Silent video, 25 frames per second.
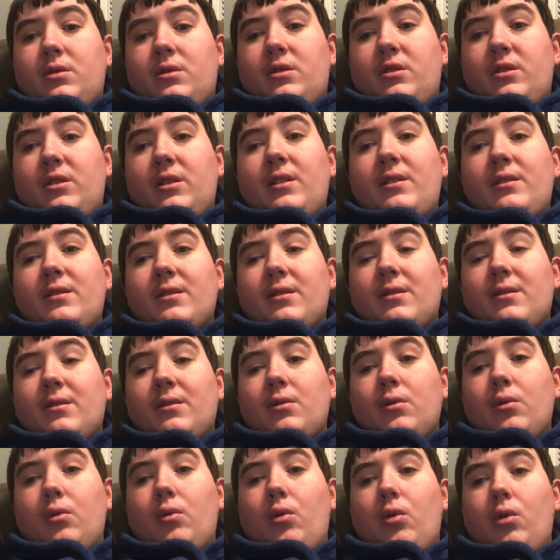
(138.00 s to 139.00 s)
Jesus'
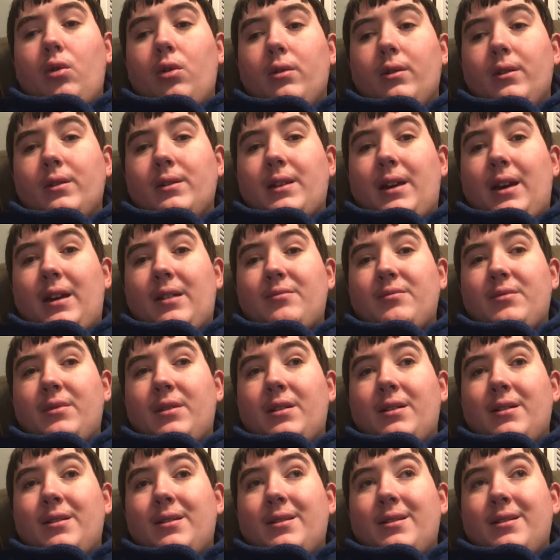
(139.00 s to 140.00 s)
holy name.
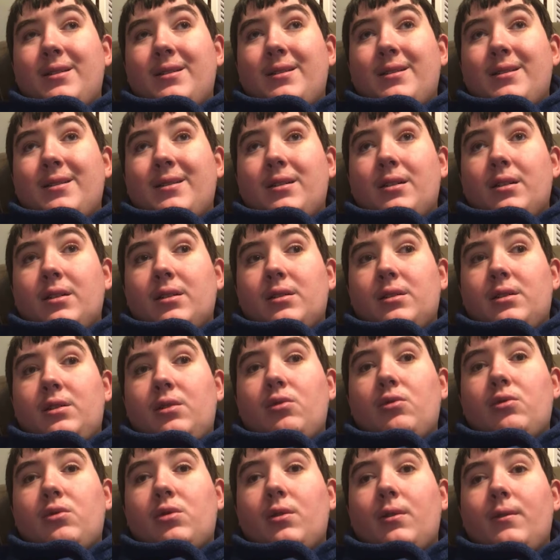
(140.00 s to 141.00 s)

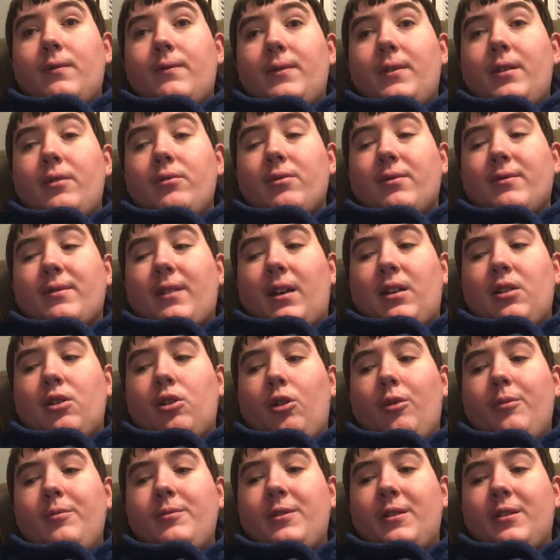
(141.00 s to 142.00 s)
YouTube viewers, I
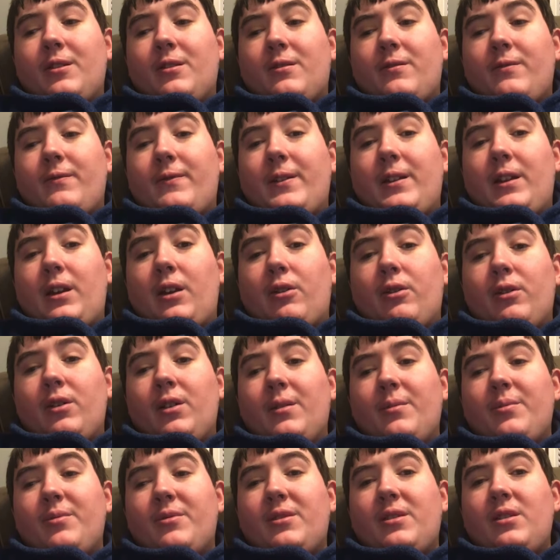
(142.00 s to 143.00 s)
hope this video
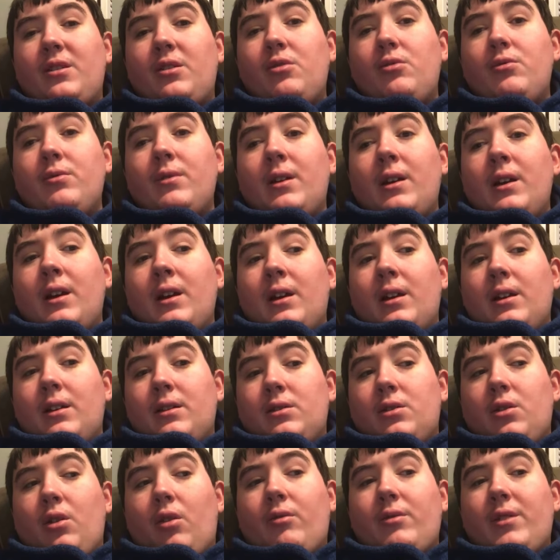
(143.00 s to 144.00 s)
helps you.
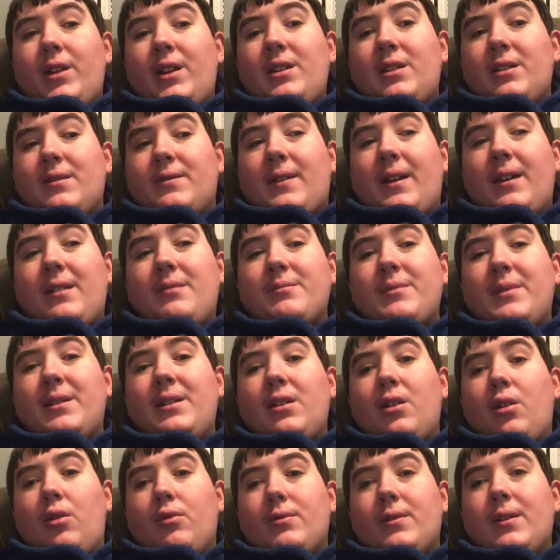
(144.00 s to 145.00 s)
No need to thank
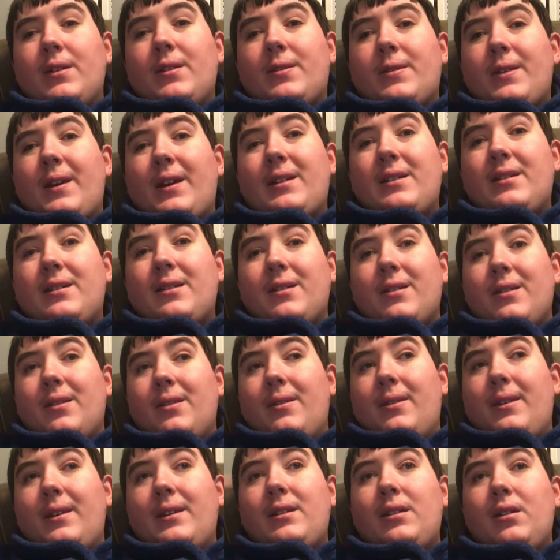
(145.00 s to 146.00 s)
me, only thank
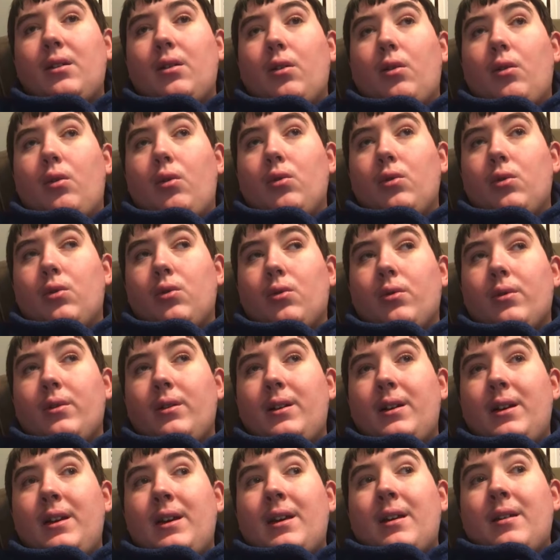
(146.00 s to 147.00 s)
the Lord.
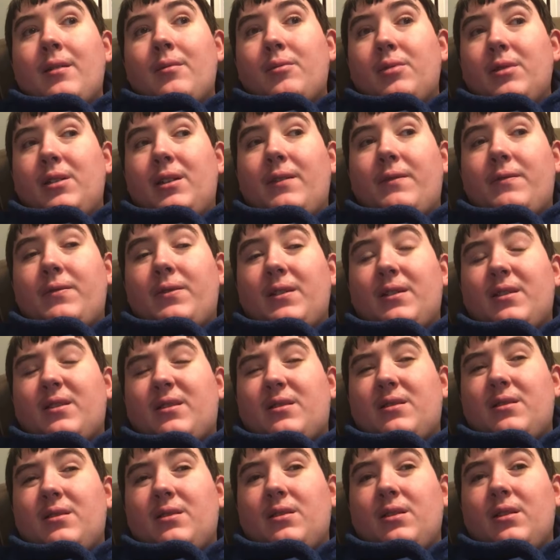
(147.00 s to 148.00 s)
But if this
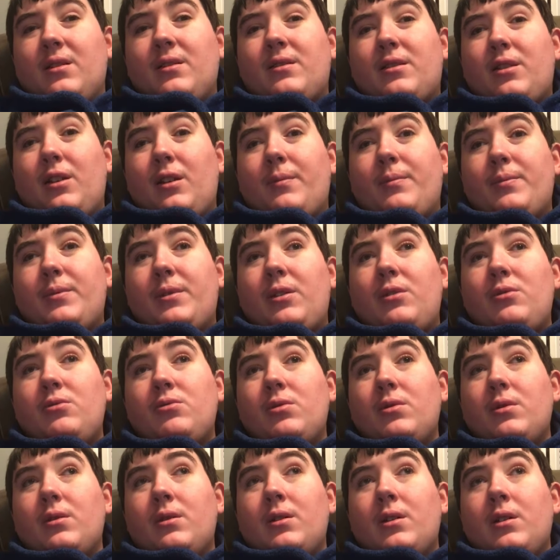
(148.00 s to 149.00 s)
does help
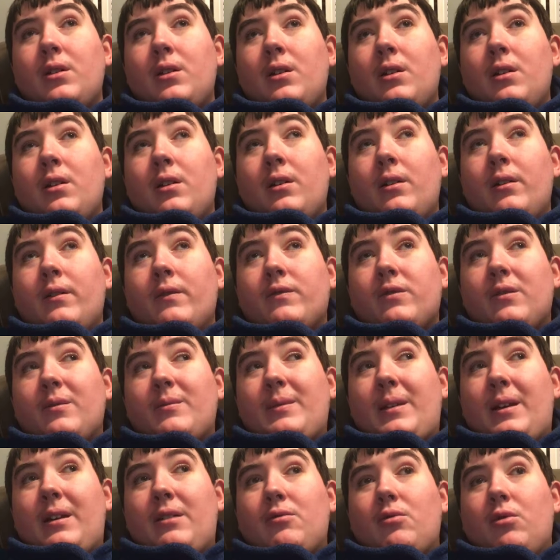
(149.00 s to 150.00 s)
you from
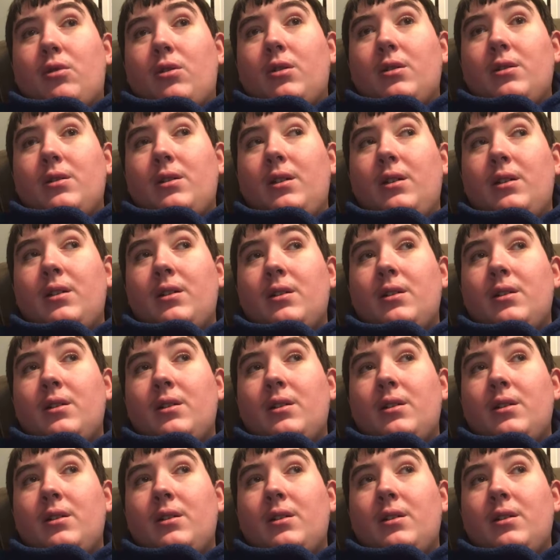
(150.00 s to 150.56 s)
now on,